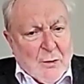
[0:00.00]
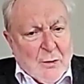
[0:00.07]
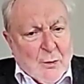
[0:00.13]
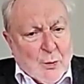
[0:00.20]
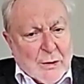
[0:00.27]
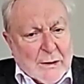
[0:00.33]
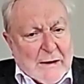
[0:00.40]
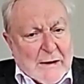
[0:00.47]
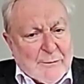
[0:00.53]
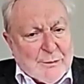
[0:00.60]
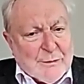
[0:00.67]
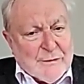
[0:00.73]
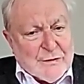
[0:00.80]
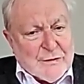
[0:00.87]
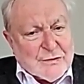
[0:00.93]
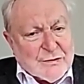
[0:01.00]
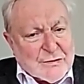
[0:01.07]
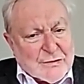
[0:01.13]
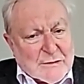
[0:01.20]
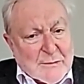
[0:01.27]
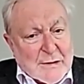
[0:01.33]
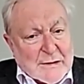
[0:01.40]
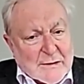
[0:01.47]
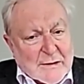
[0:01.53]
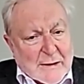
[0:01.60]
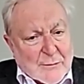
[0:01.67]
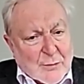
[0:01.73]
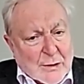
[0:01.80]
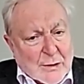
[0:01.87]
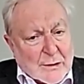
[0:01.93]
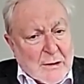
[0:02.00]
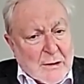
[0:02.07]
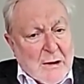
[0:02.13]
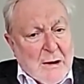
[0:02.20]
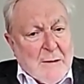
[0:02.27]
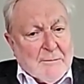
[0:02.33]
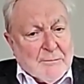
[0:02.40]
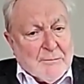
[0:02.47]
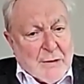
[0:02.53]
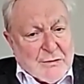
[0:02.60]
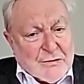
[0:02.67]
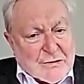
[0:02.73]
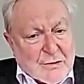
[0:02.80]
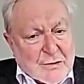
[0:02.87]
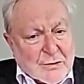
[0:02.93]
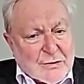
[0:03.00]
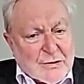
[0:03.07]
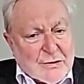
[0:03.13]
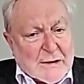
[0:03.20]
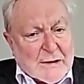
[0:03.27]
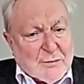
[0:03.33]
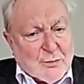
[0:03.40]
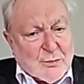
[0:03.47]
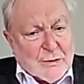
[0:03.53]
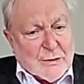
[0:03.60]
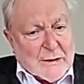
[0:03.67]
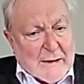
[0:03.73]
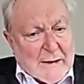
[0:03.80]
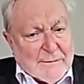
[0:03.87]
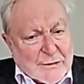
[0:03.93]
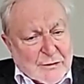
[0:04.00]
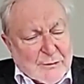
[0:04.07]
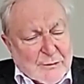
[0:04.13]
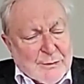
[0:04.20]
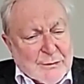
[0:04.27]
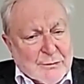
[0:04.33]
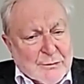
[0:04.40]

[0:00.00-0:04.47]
will have provisions to make that work. Most contracts will have dispute